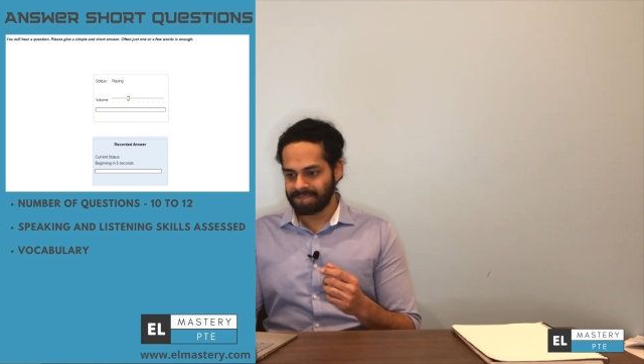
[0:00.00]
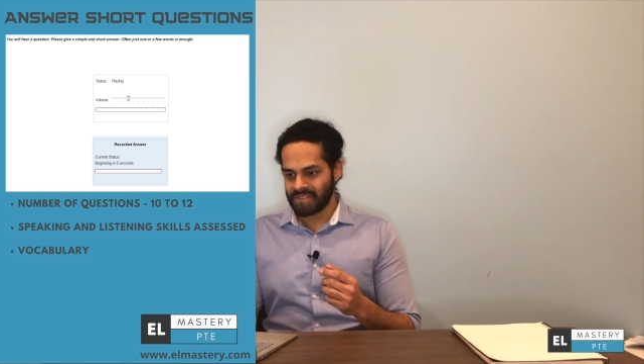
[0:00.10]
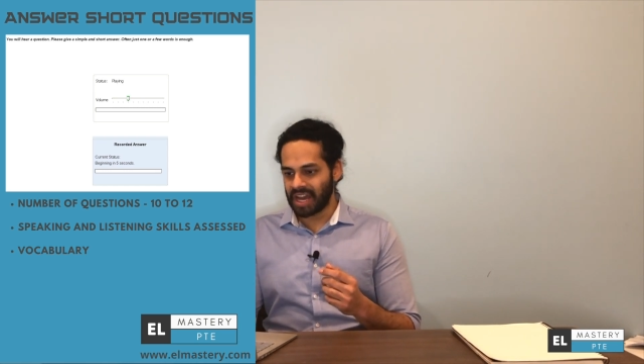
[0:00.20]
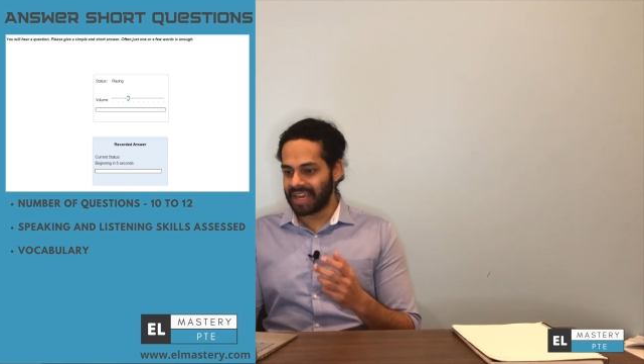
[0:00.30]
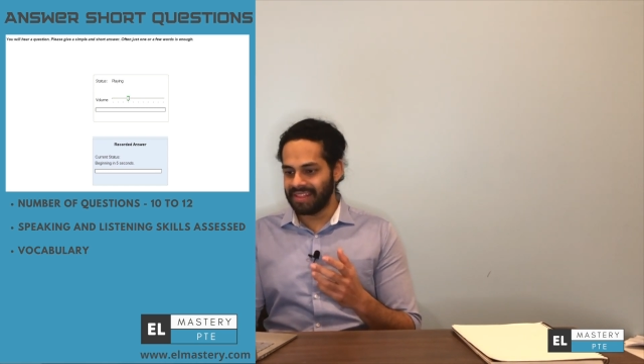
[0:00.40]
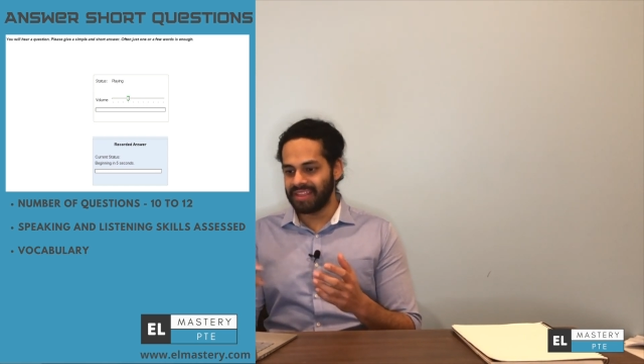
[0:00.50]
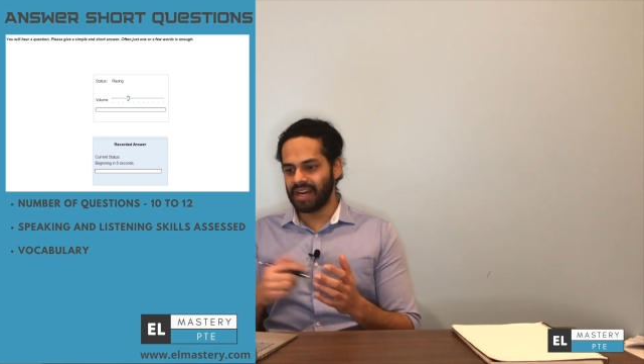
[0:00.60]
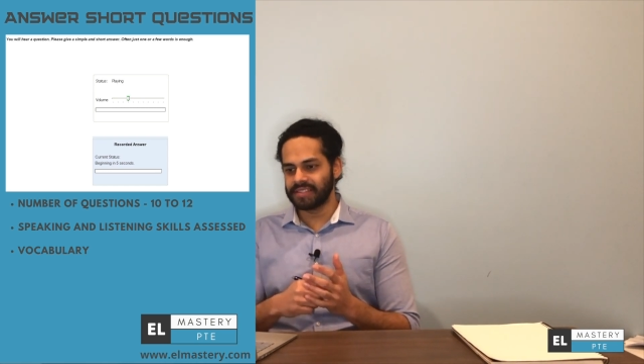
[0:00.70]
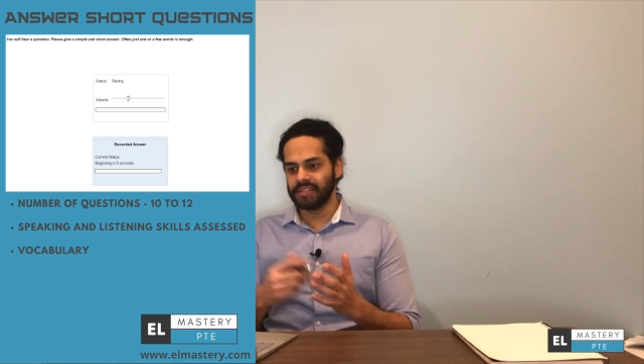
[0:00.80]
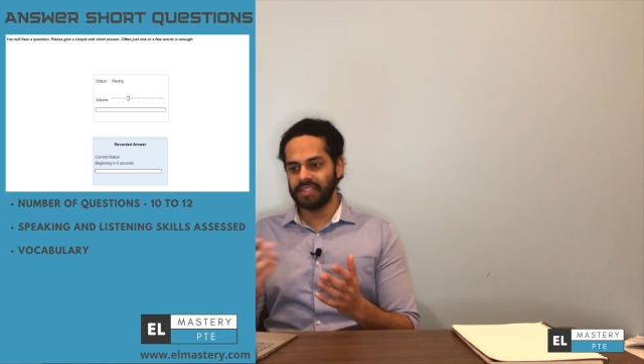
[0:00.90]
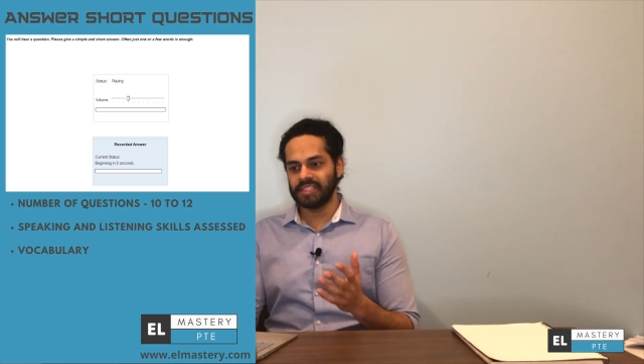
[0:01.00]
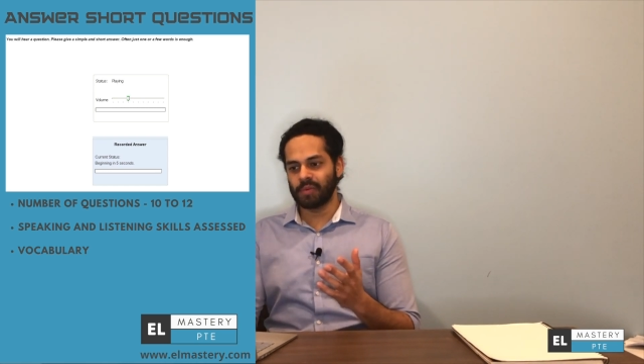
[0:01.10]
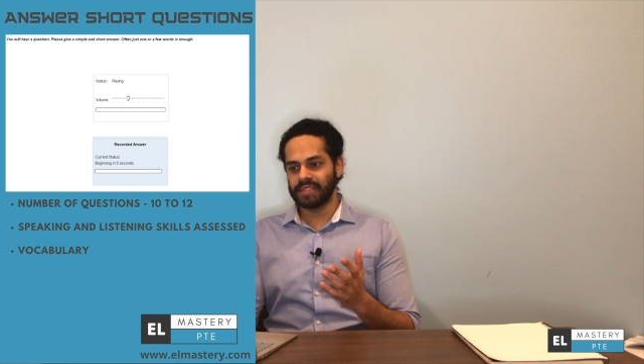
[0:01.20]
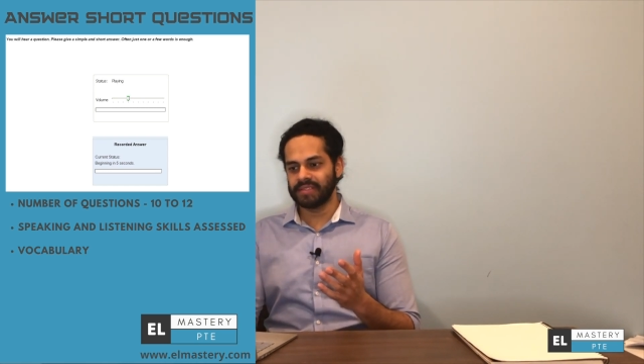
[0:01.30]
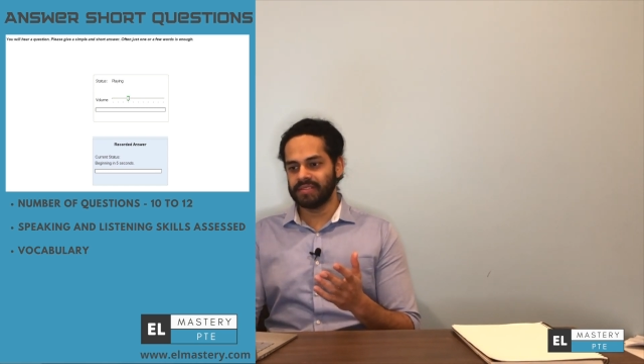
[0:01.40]
Again, the answer to these
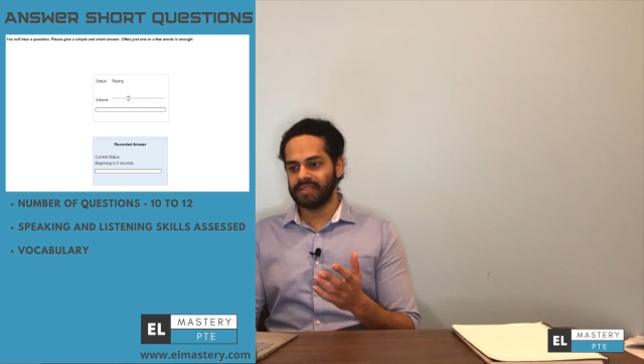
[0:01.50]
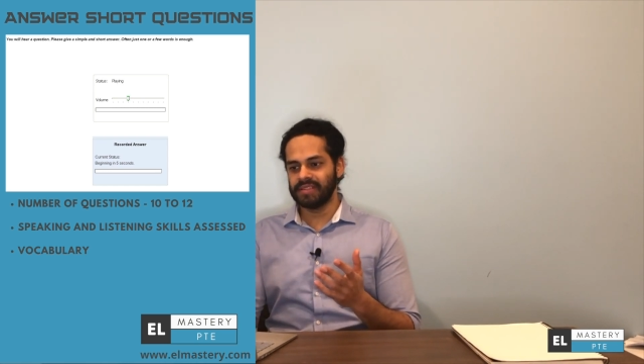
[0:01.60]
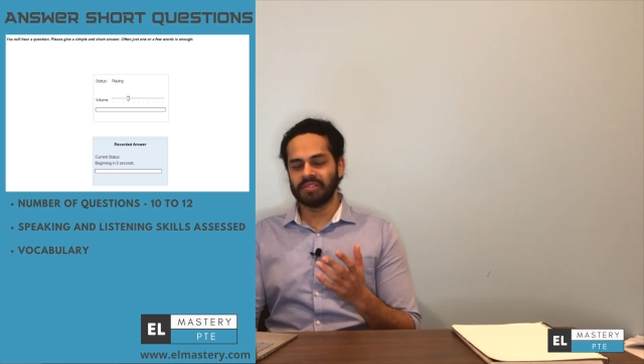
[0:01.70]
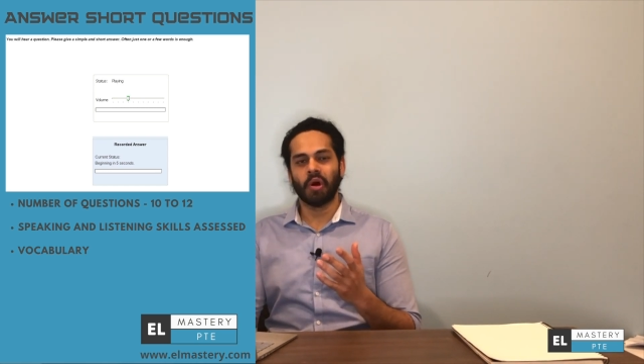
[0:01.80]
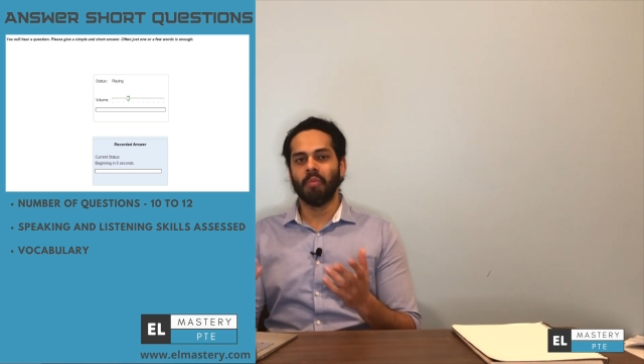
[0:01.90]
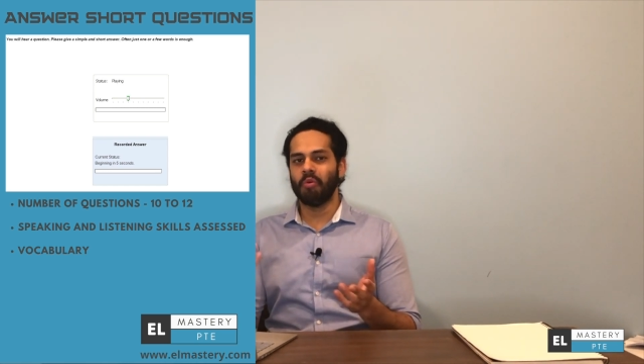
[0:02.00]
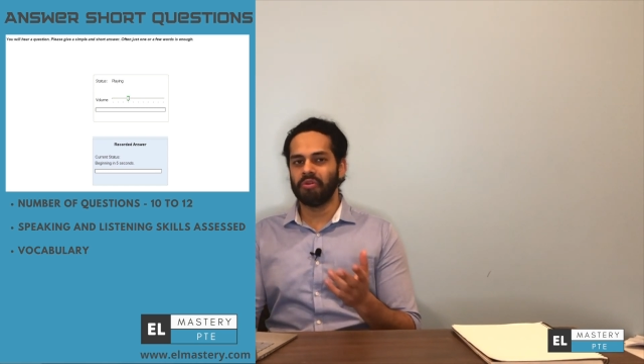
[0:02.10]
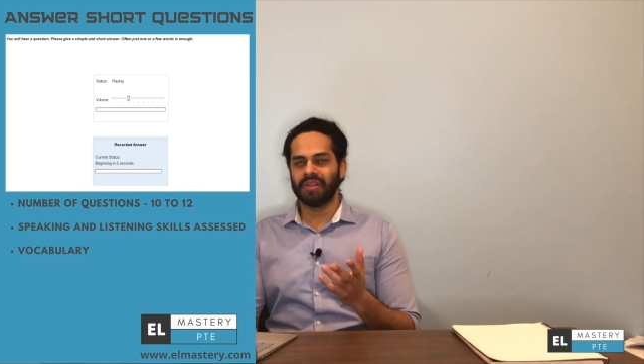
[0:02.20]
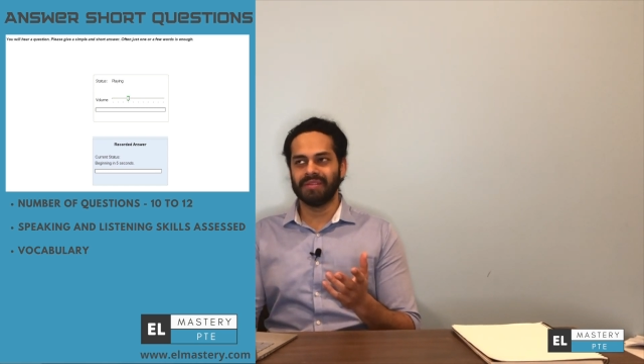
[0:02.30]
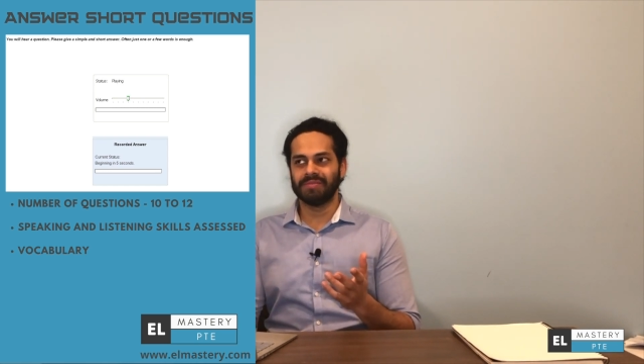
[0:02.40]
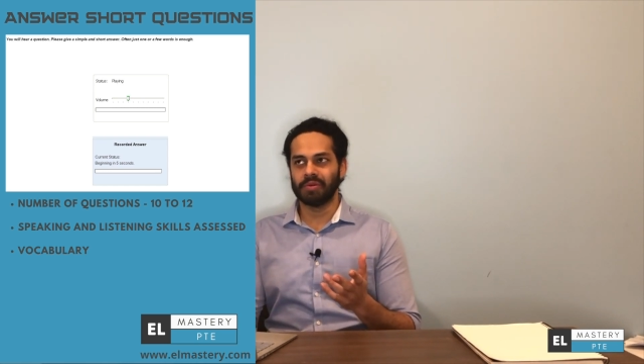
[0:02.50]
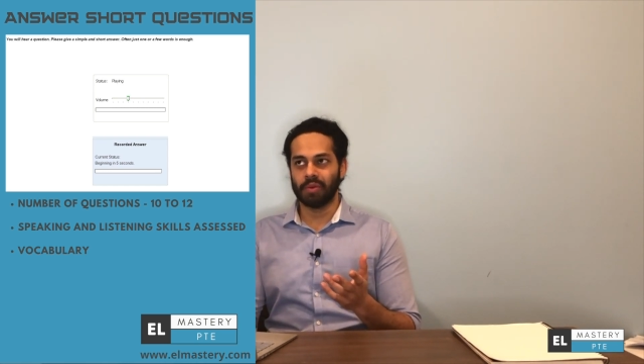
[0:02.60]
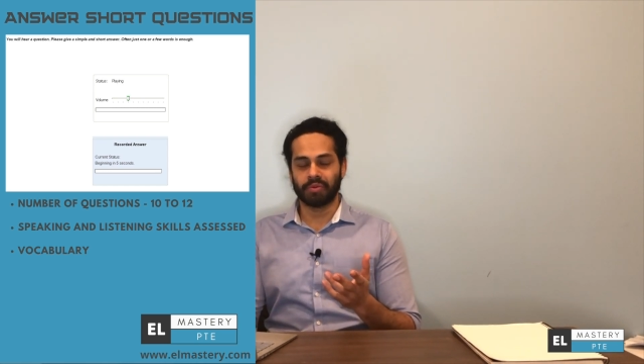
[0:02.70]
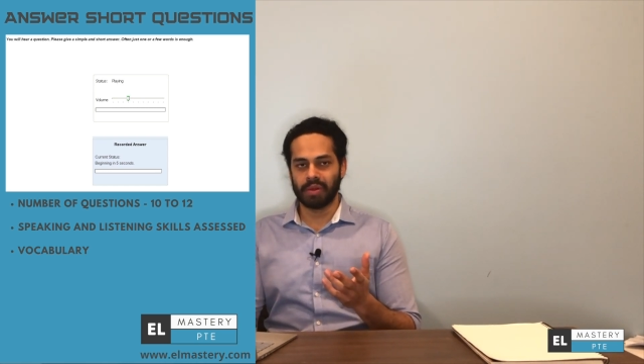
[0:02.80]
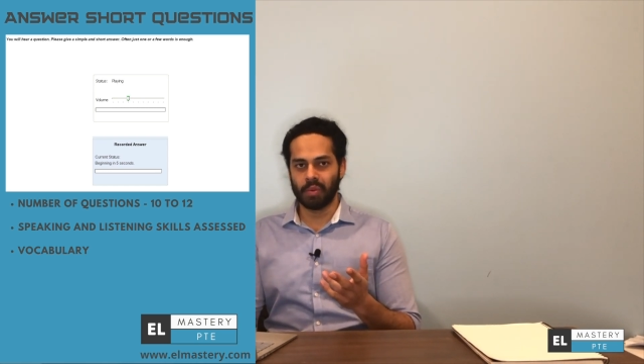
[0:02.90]
questions is not more than 2
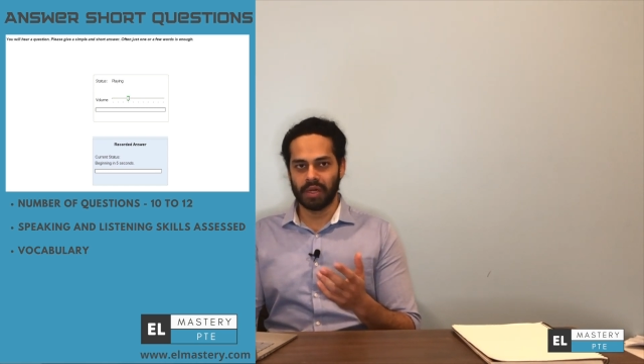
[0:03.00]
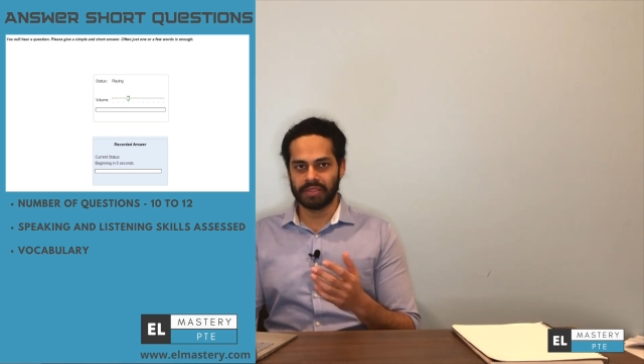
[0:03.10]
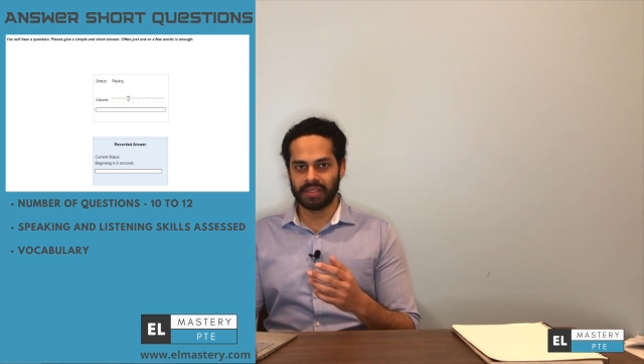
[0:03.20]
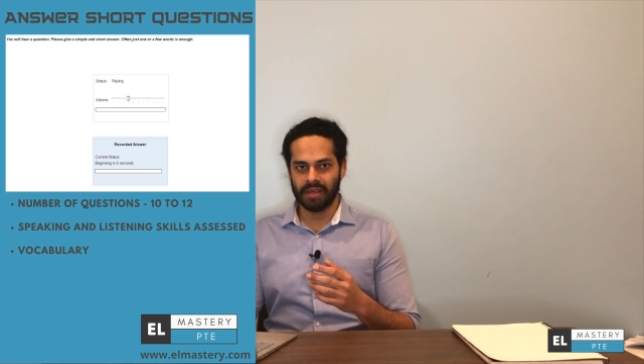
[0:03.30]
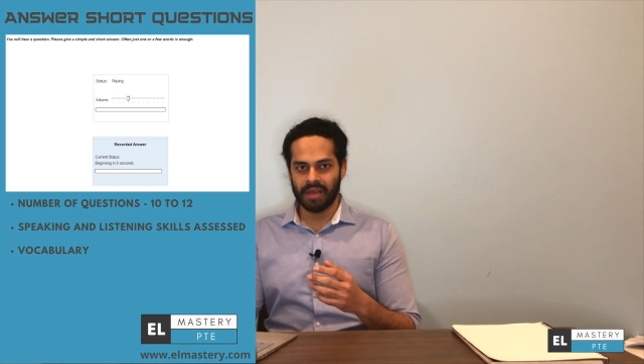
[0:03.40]
or 3 words.